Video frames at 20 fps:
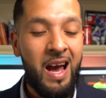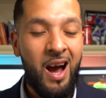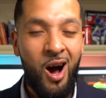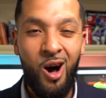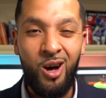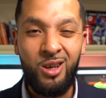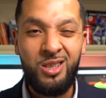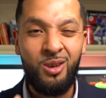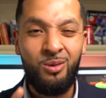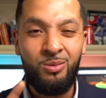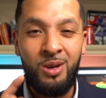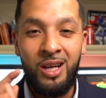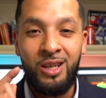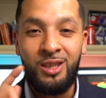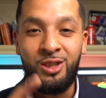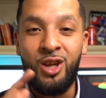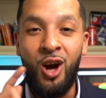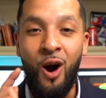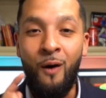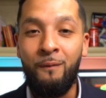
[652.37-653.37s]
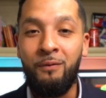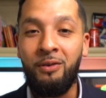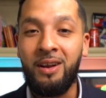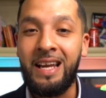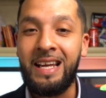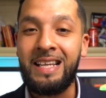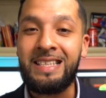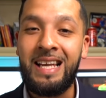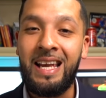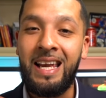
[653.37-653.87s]
Also, don't
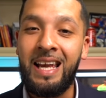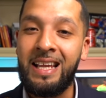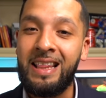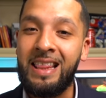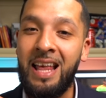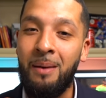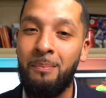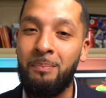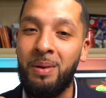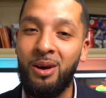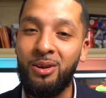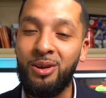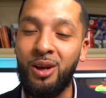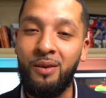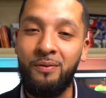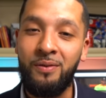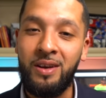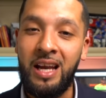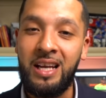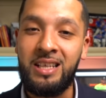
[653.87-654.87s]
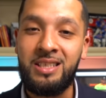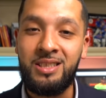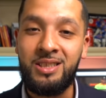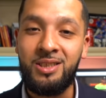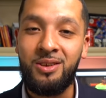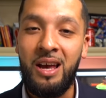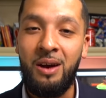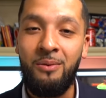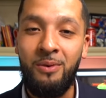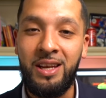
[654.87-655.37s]
forget to hit that bell notification
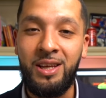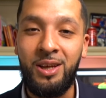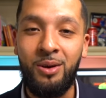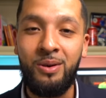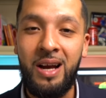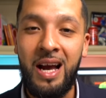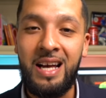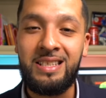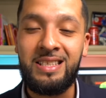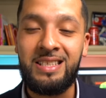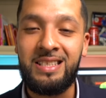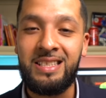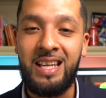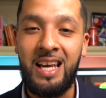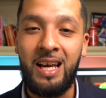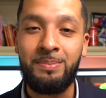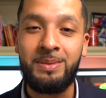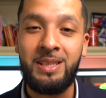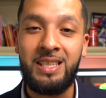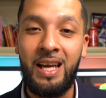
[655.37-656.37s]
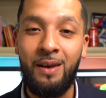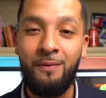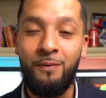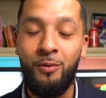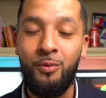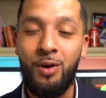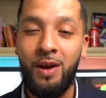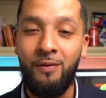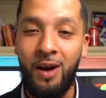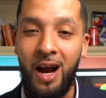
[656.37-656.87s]
so that way you guys can stay up to date for
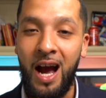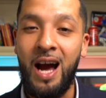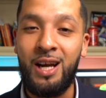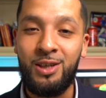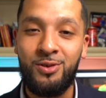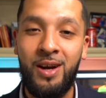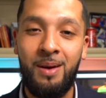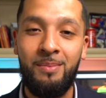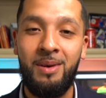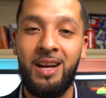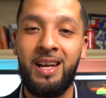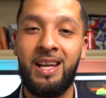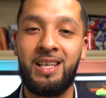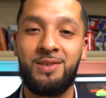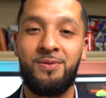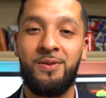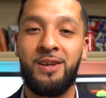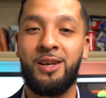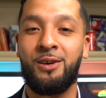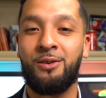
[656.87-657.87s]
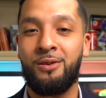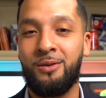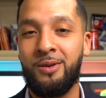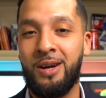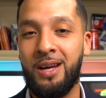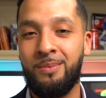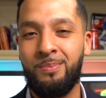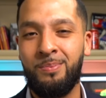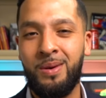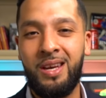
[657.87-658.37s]
whenever I drop my next video. All
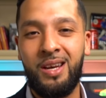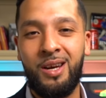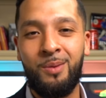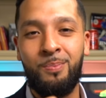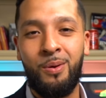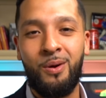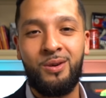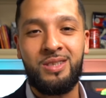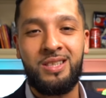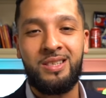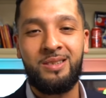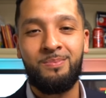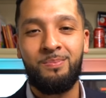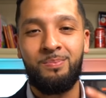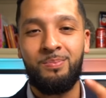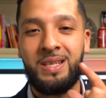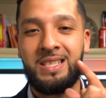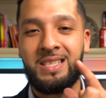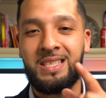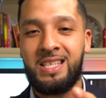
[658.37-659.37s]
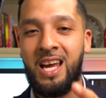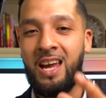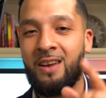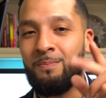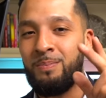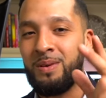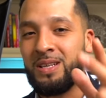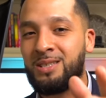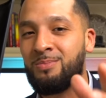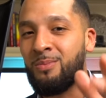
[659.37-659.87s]
right. Be a good person. Be safe.
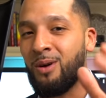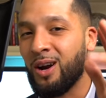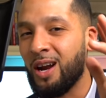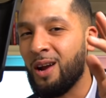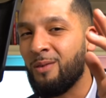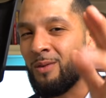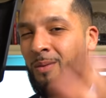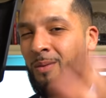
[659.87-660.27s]
Be smart. And